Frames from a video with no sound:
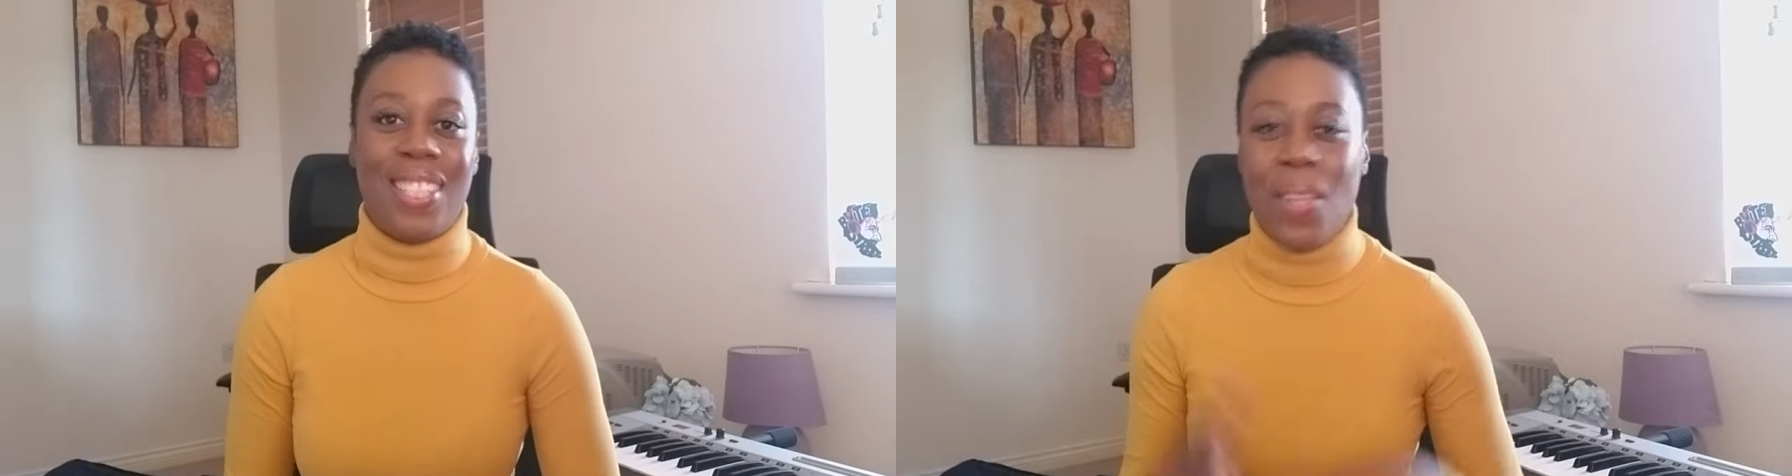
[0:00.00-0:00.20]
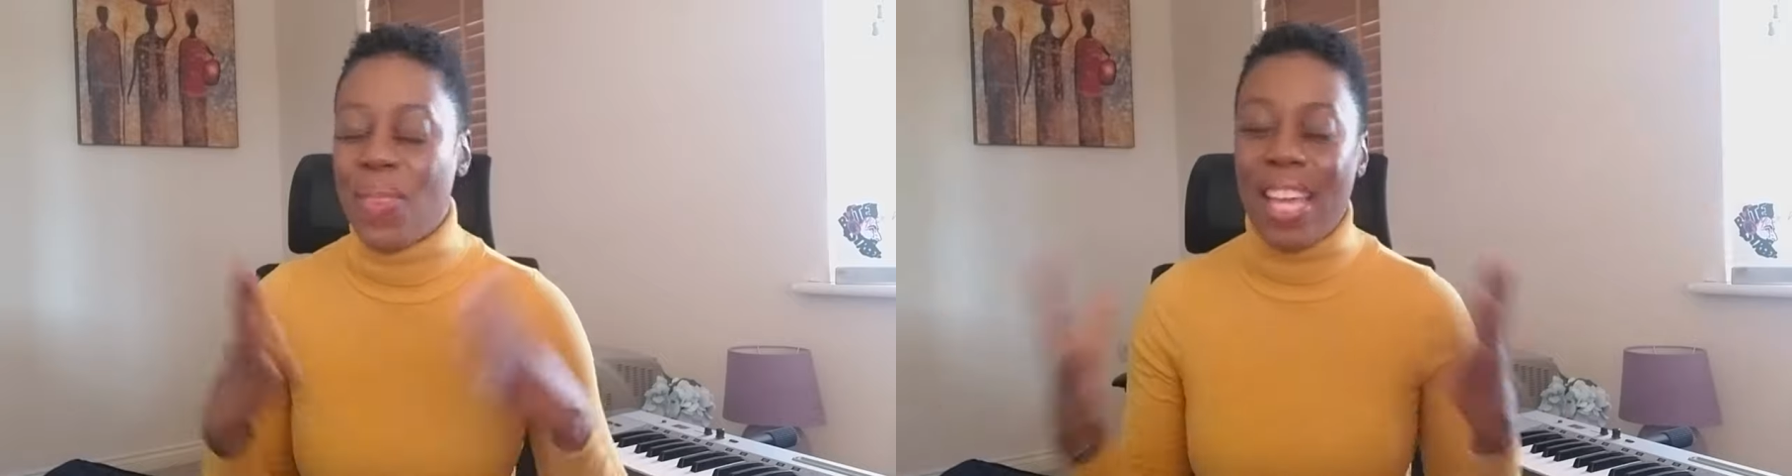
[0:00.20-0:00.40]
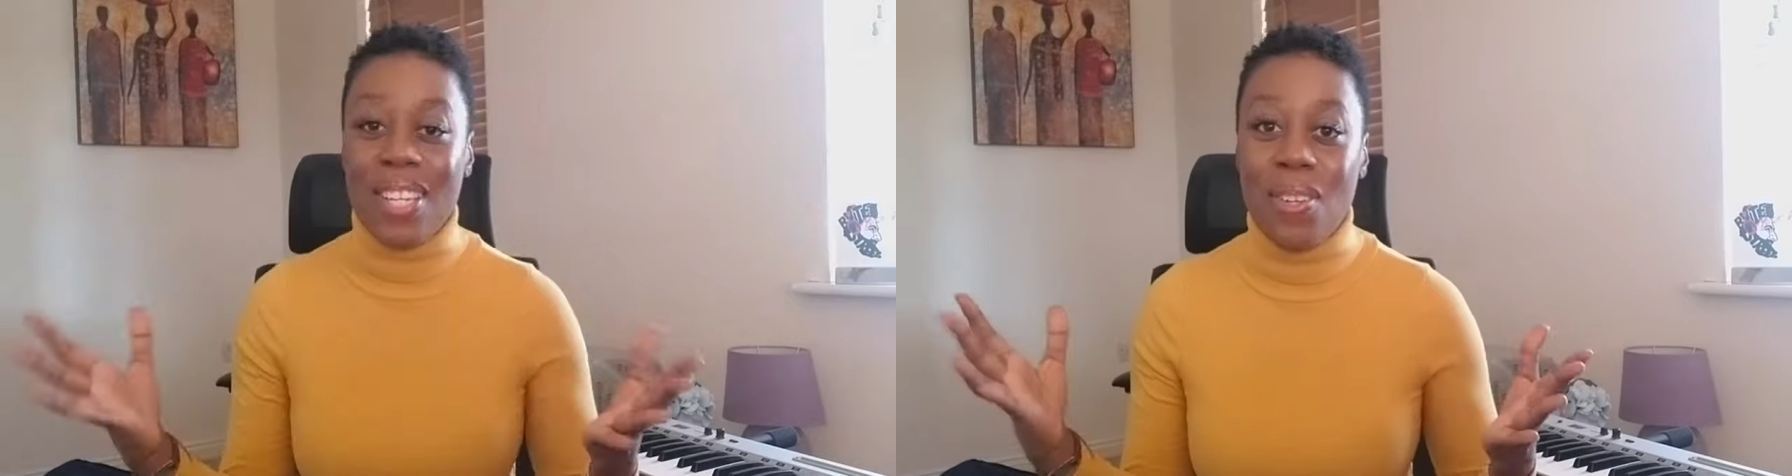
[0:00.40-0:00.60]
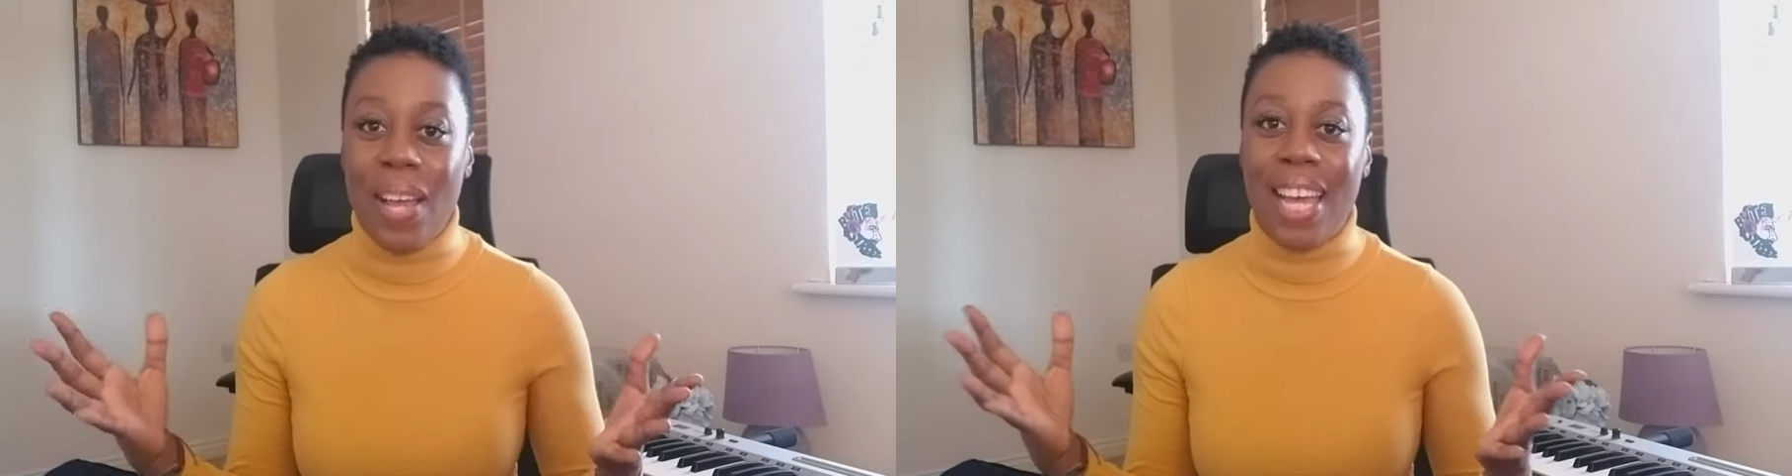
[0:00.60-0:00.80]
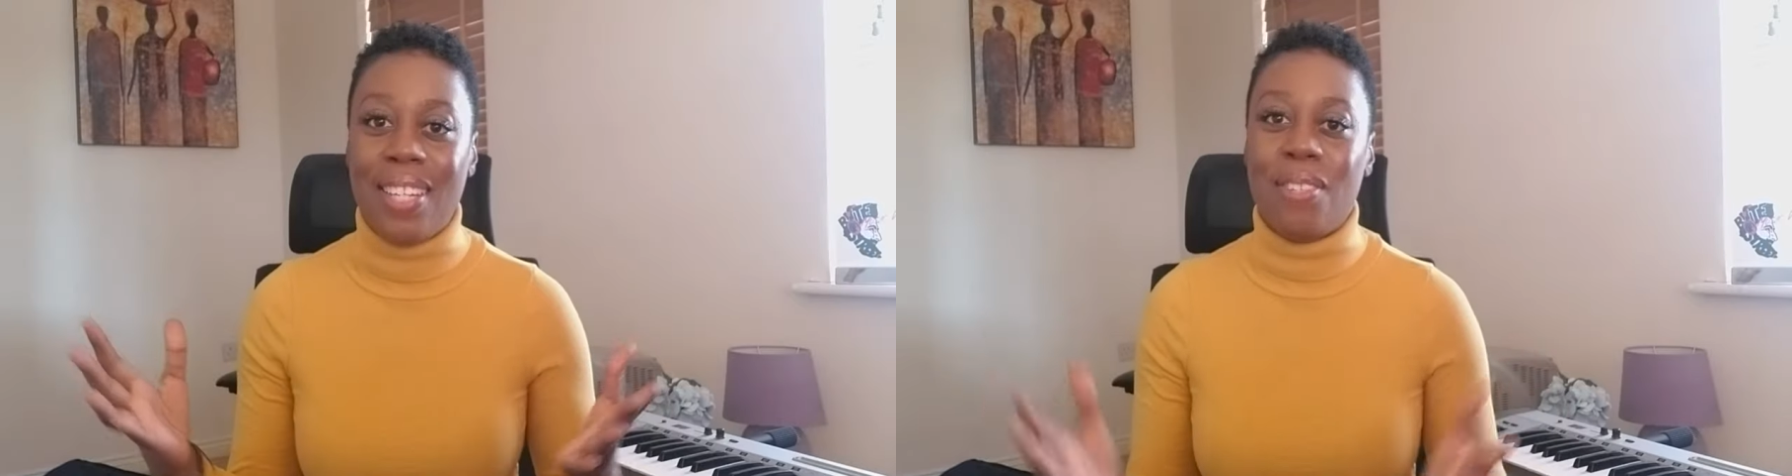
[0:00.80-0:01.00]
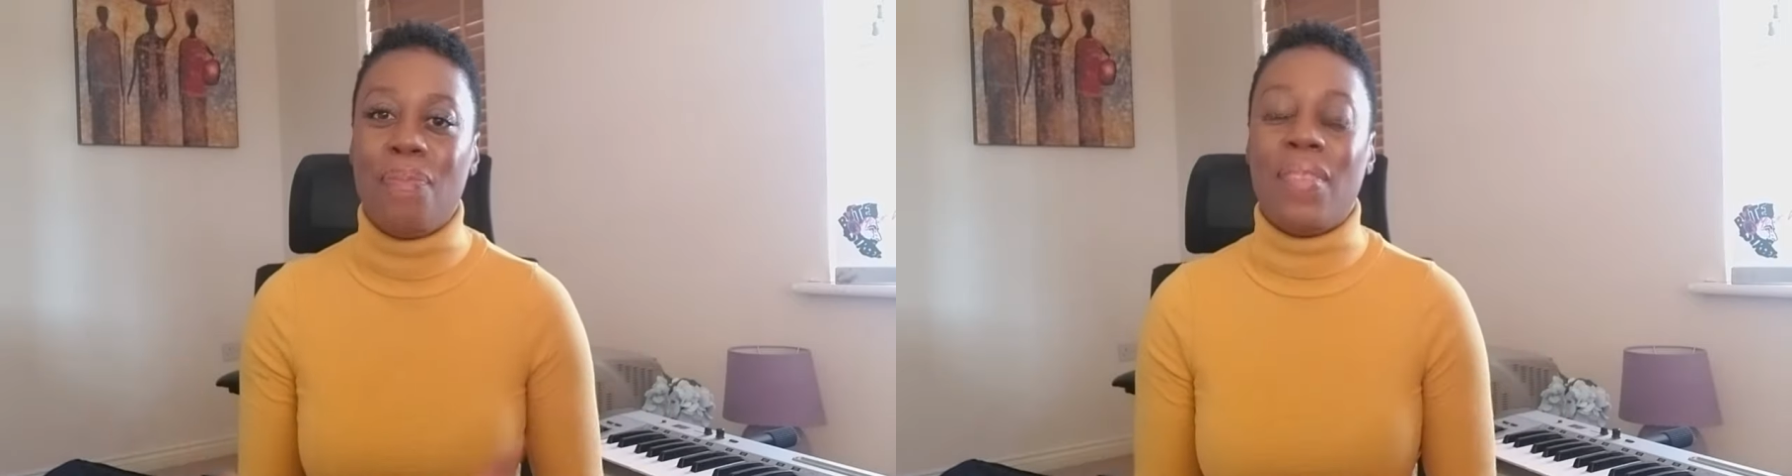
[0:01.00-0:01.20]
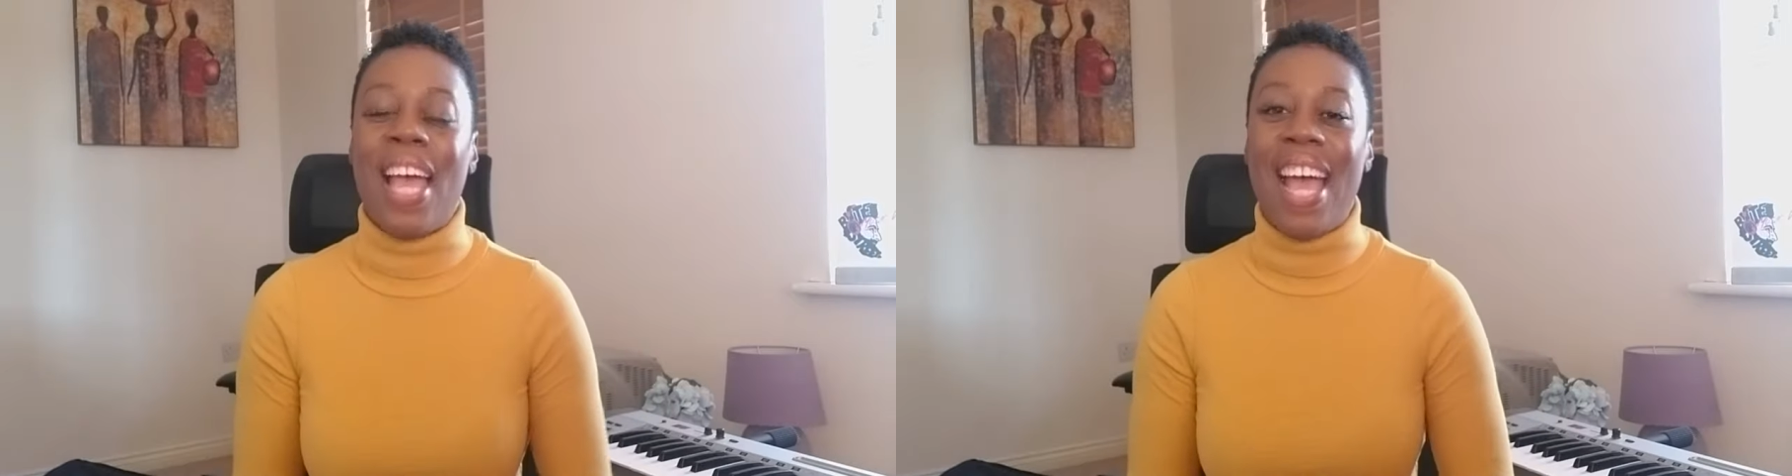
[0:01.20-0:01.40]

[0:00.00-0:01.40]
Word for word: So thank you, Adam.